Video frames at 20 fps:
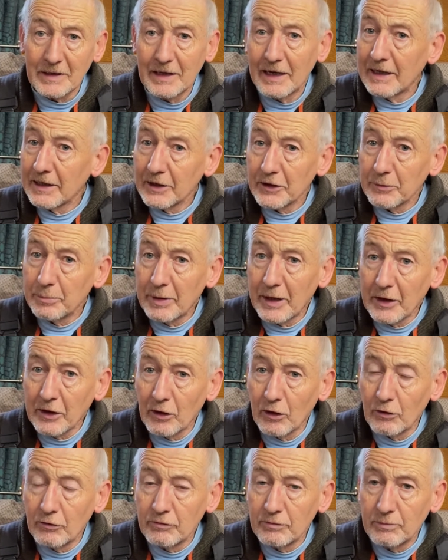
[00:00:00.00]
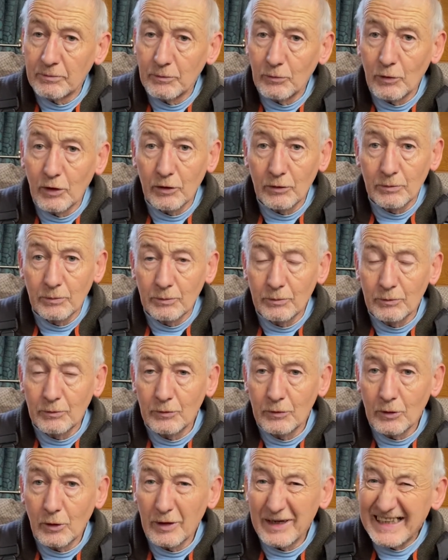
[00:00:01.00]
can't get the panel off. Well,
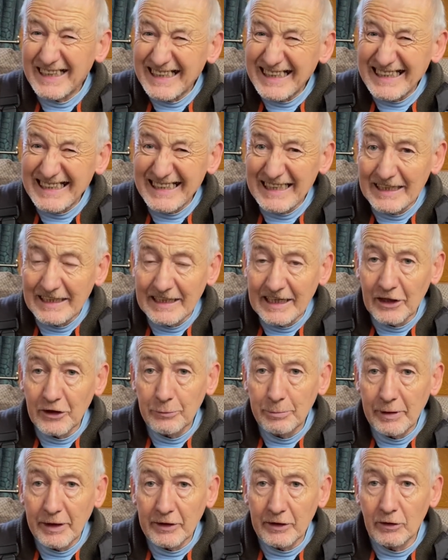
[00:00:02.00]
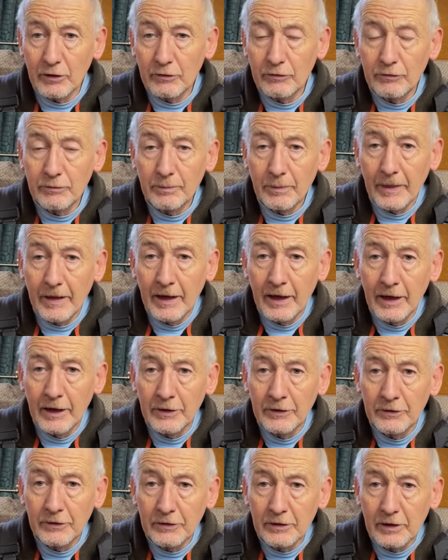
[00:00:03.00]
not easily get the panel off.
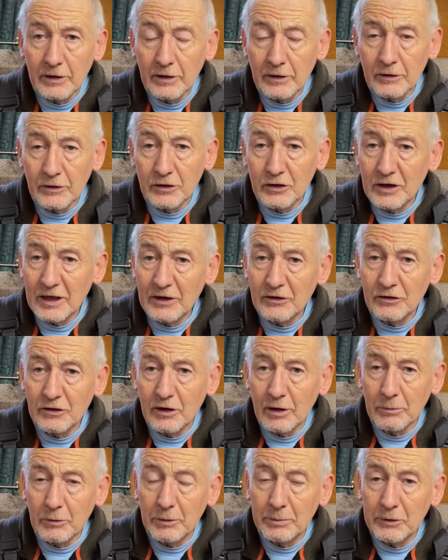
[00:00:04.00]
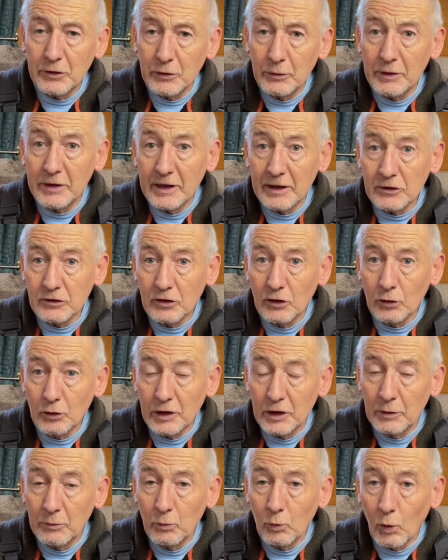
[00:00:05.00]
And the chance I'm going to be doing that to look
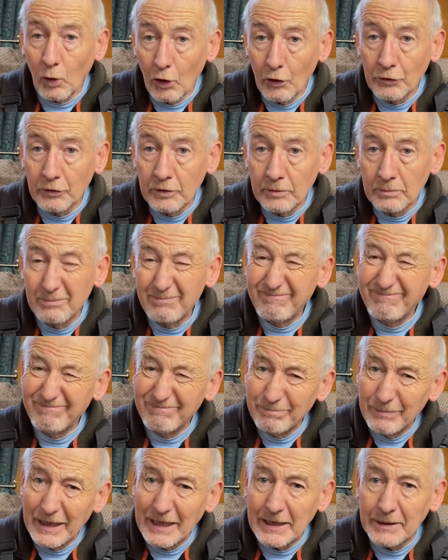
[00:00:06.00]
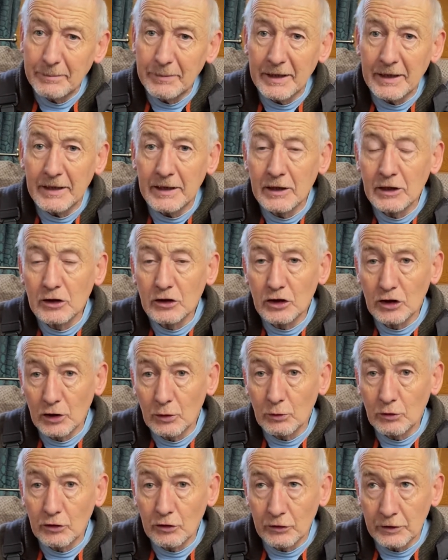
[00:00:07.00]
at one, maybe 2
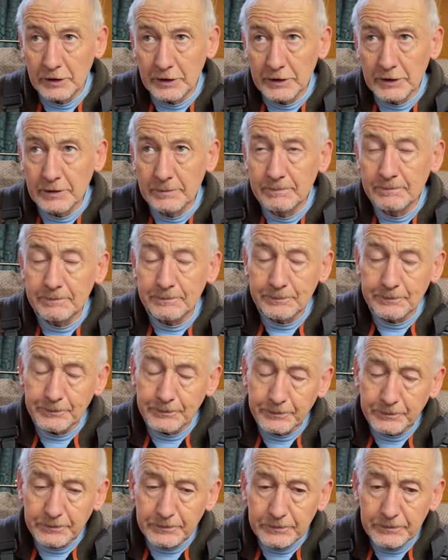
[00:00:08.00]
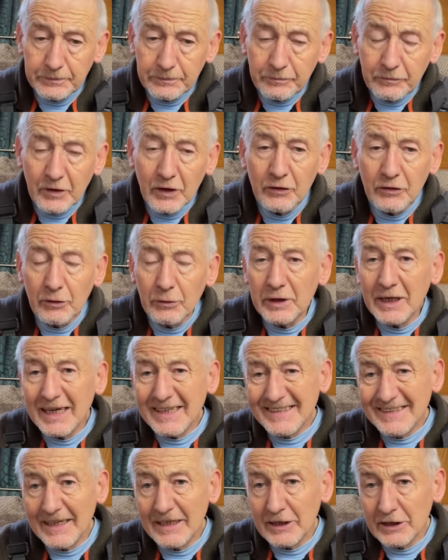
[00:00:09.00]
joints. So
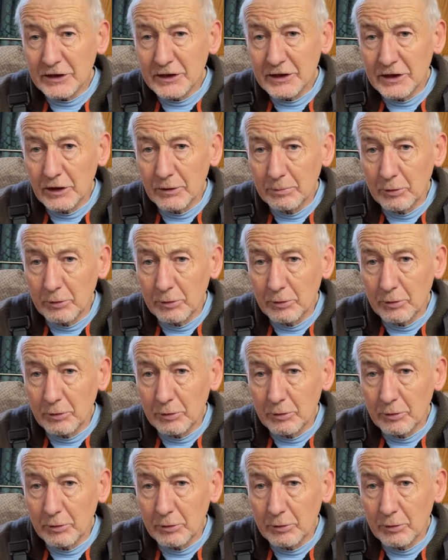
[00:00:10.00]
yes, there's still a